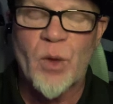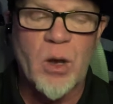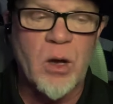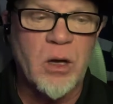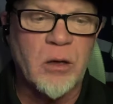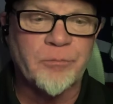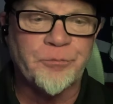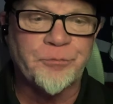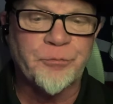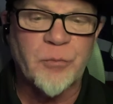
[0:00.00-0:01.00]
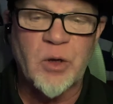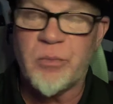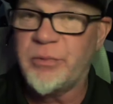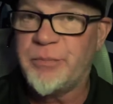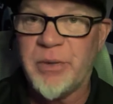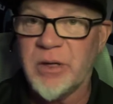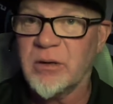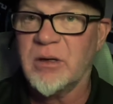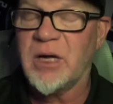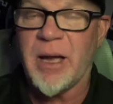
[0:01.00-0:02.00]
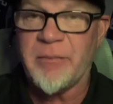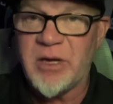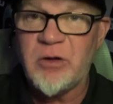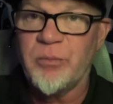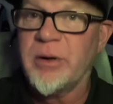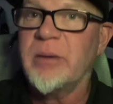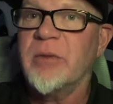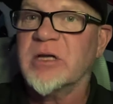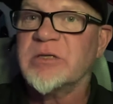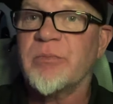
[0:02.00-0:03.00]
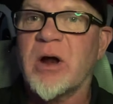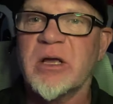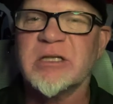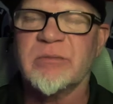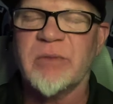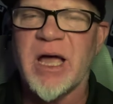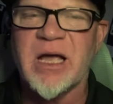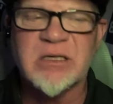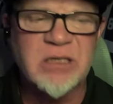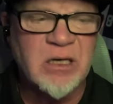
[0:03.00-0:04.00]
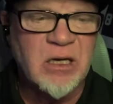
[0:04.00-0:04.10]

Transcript: Um, you built, I mean, you pretty much brought in some guys,